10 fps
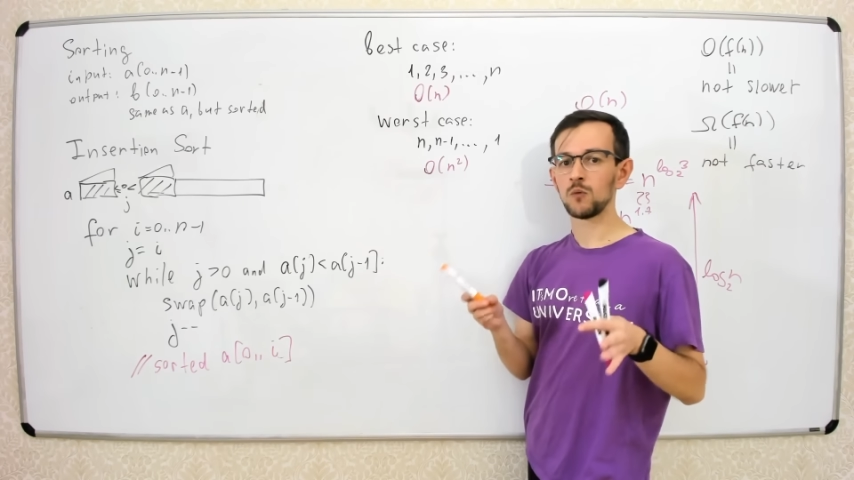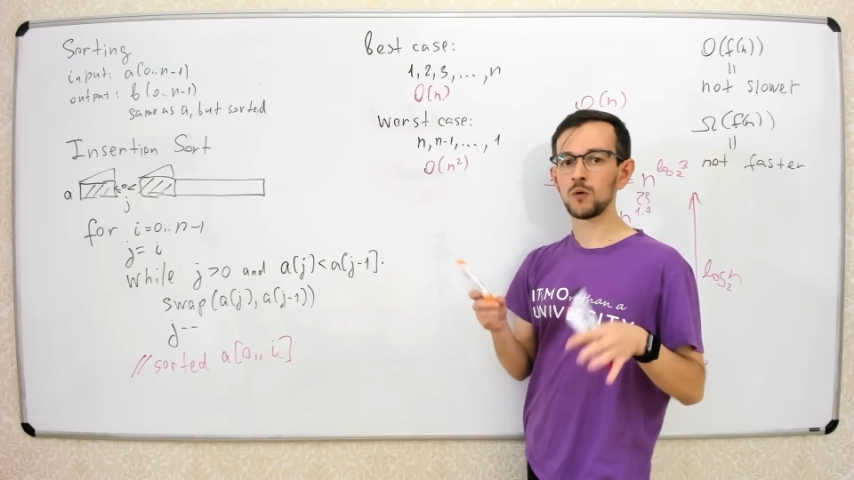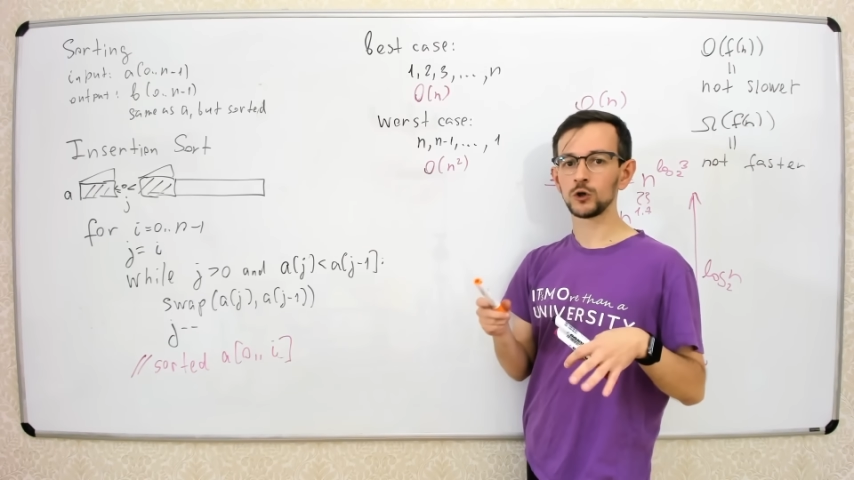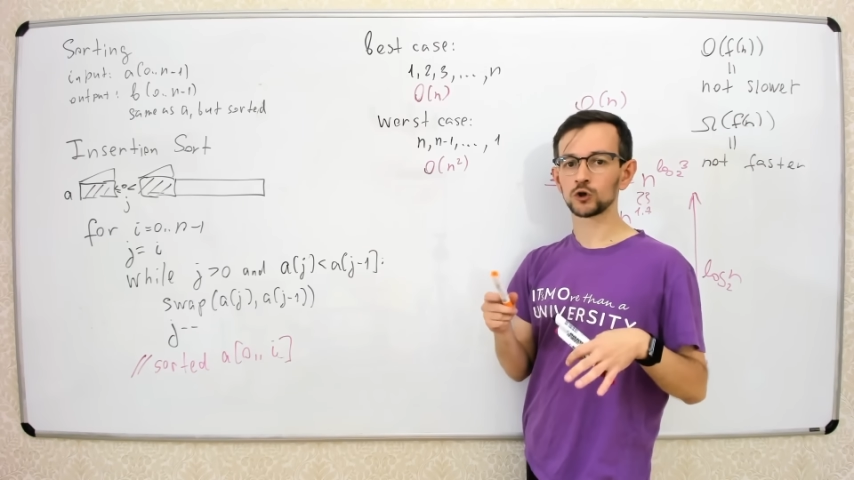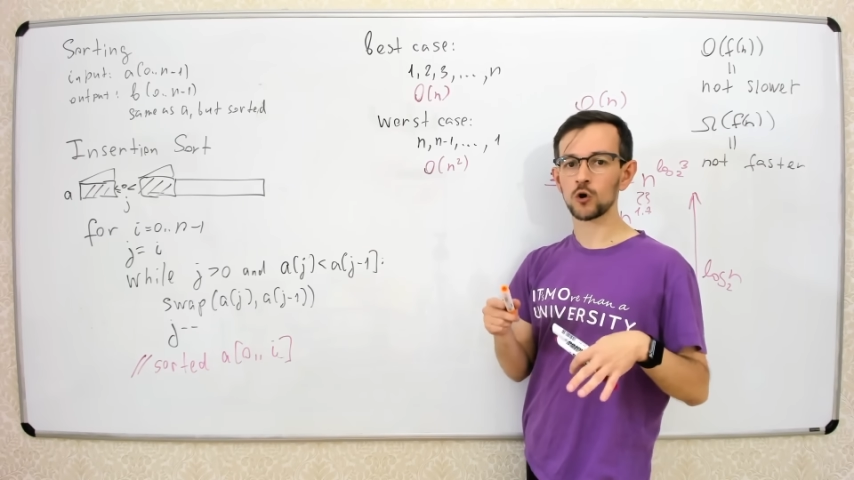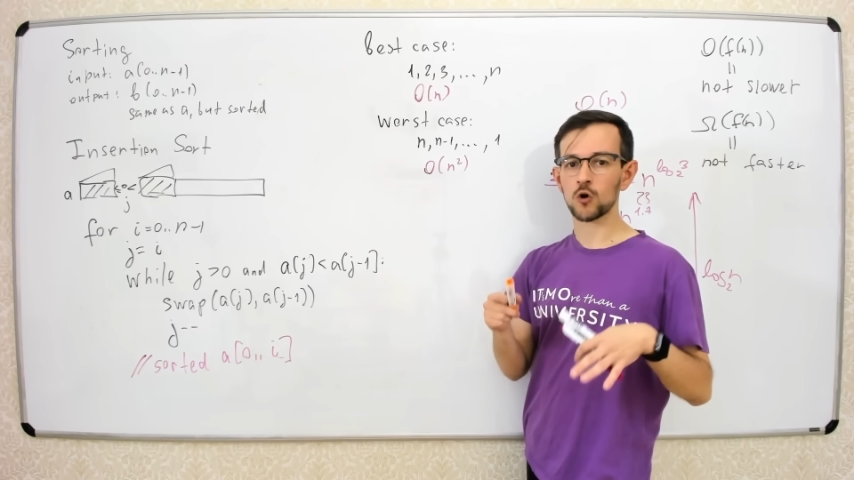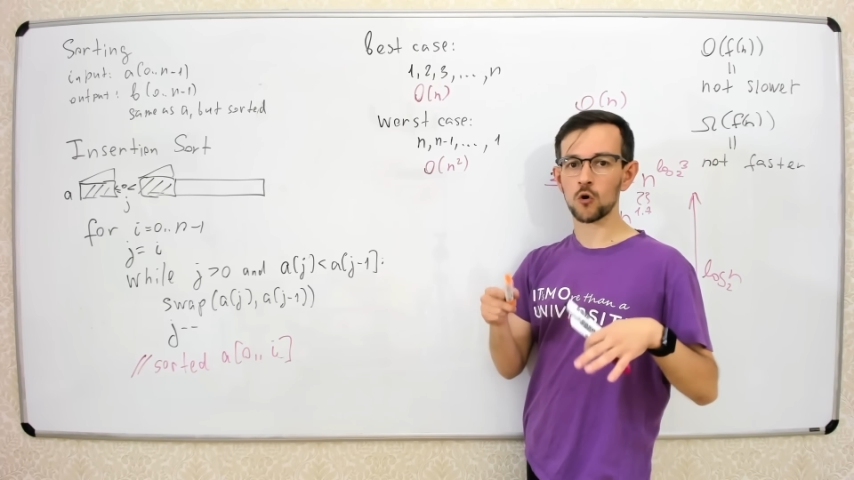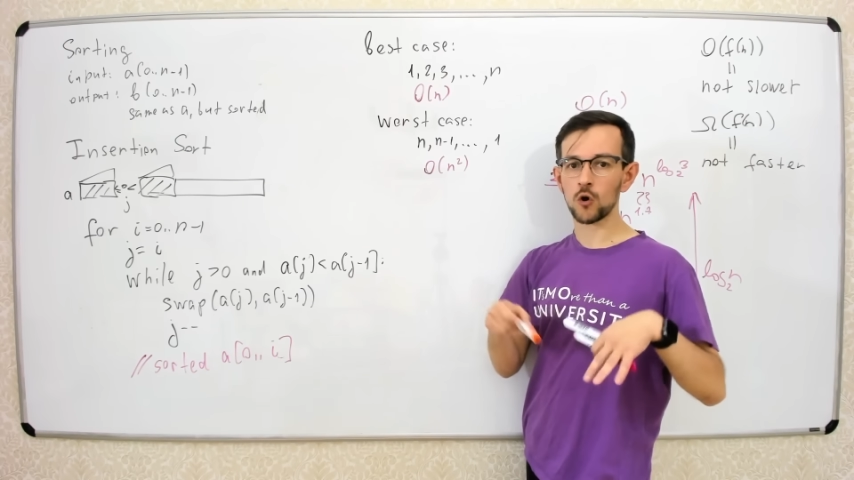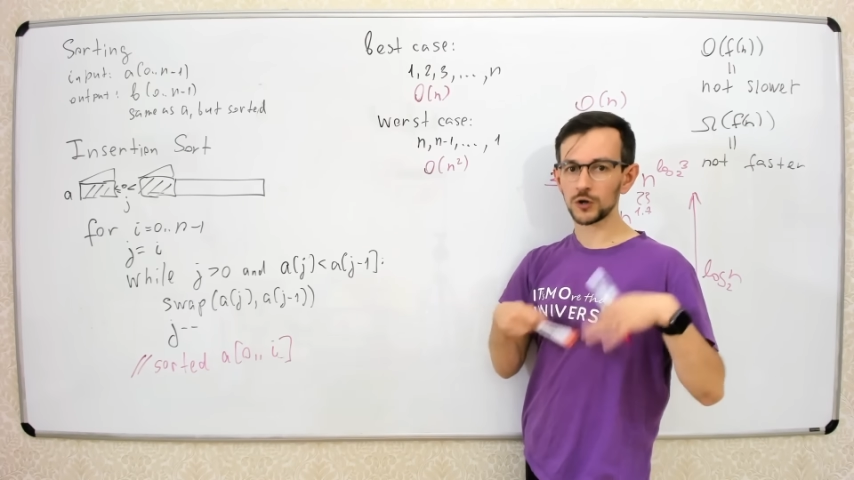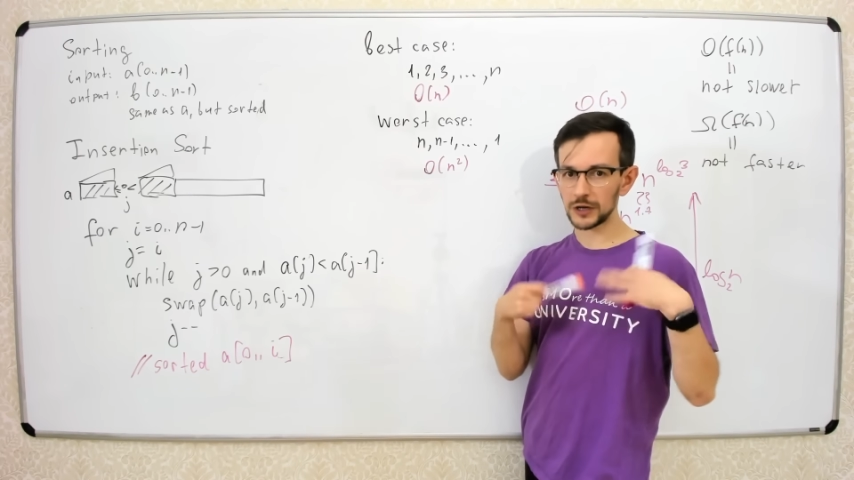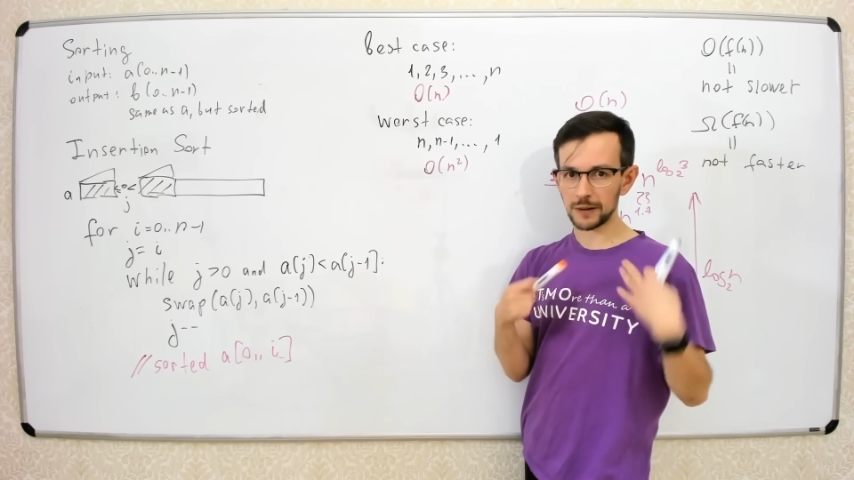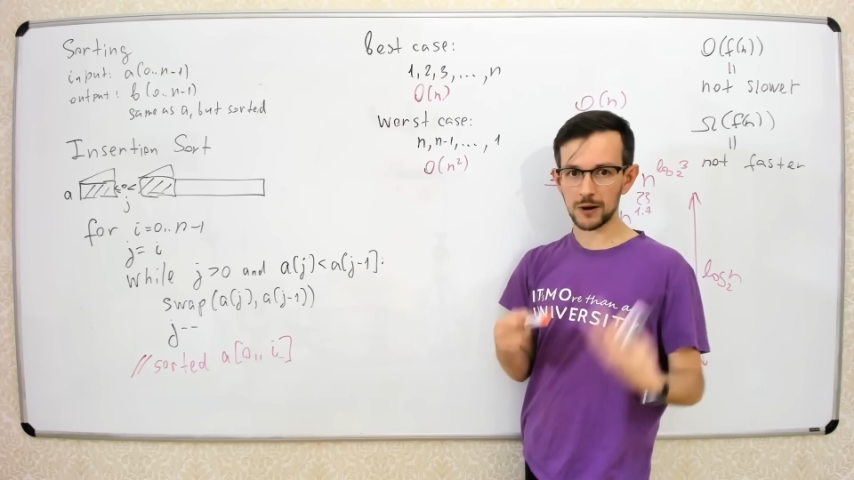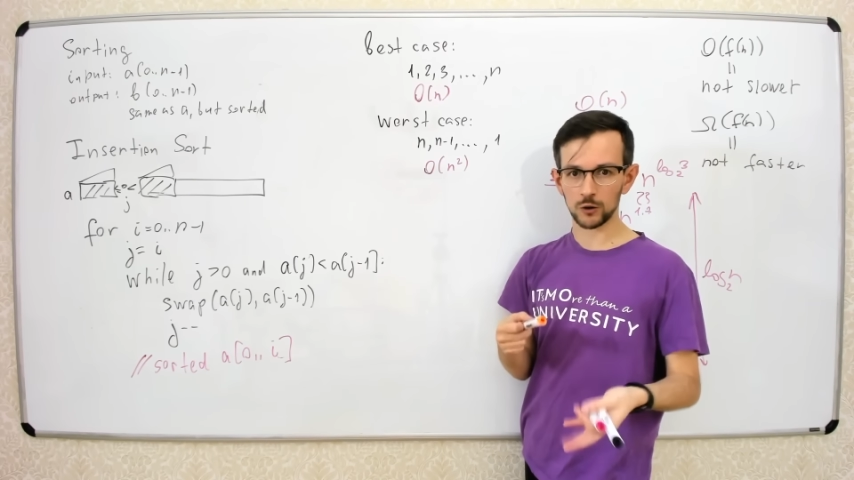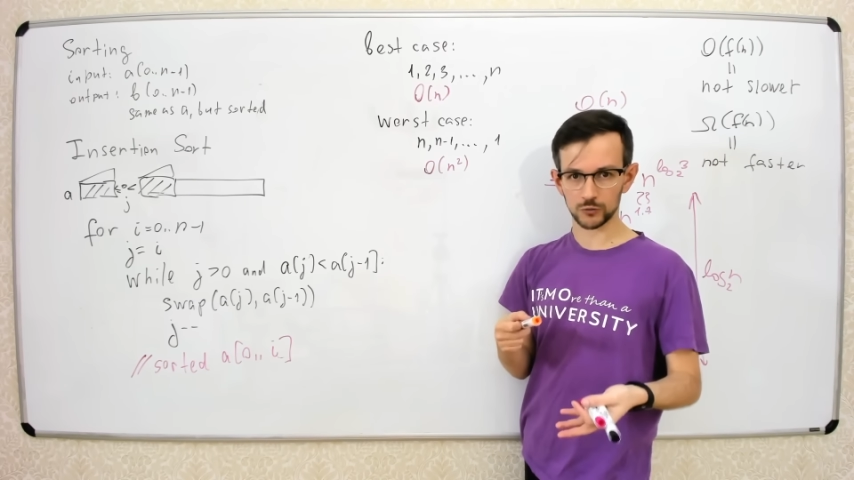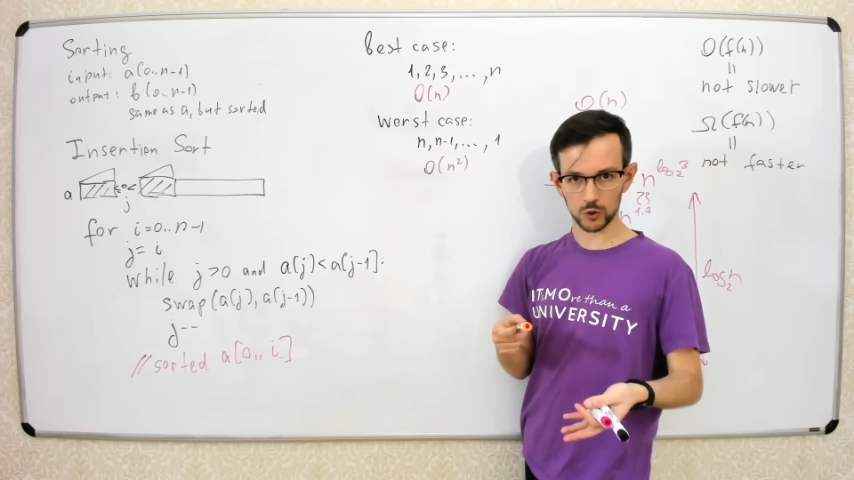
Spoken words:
we will talk only about